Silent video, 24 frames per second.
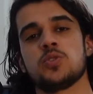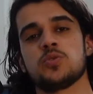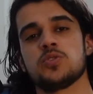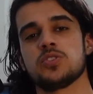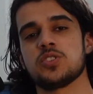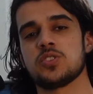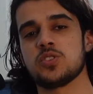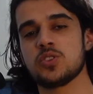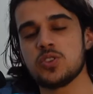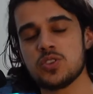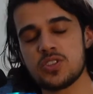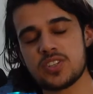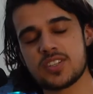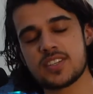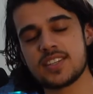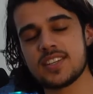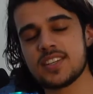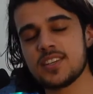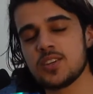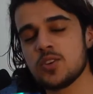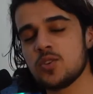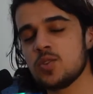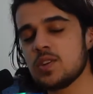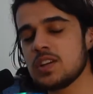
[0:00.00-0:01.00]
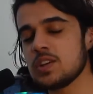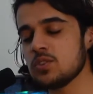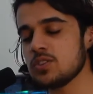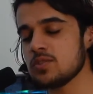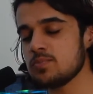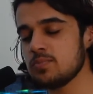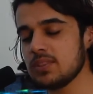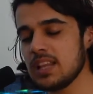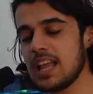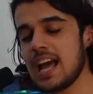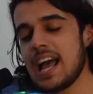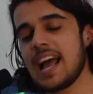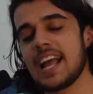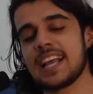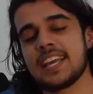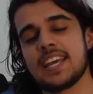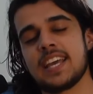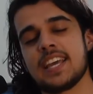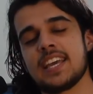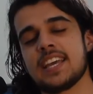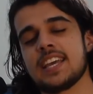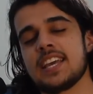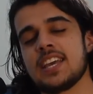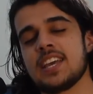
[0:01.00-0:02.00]
It was a good deal. It was black.
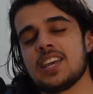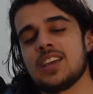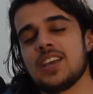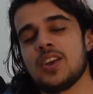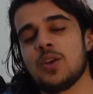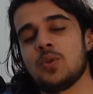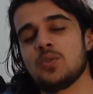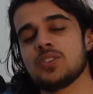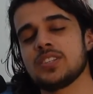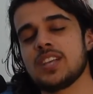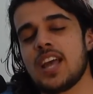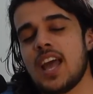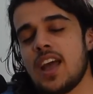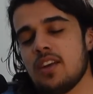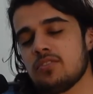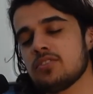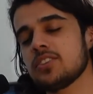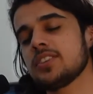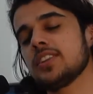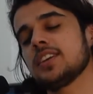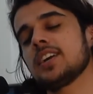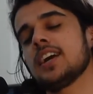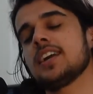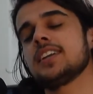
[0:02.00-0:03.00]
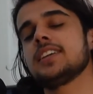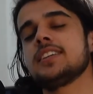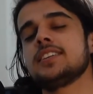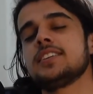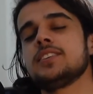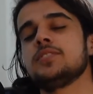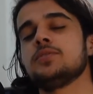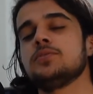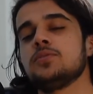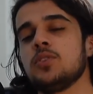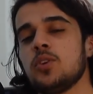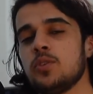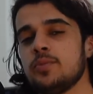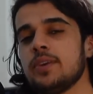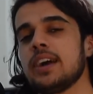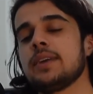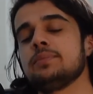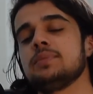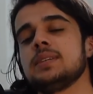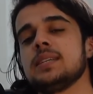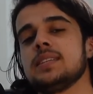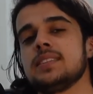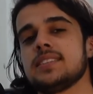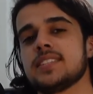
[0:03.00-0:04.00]
It was everything I needed for my
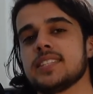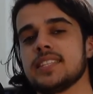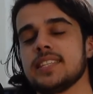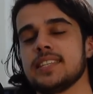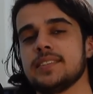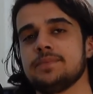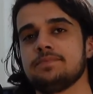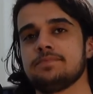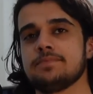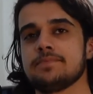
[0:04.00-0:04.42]
PC.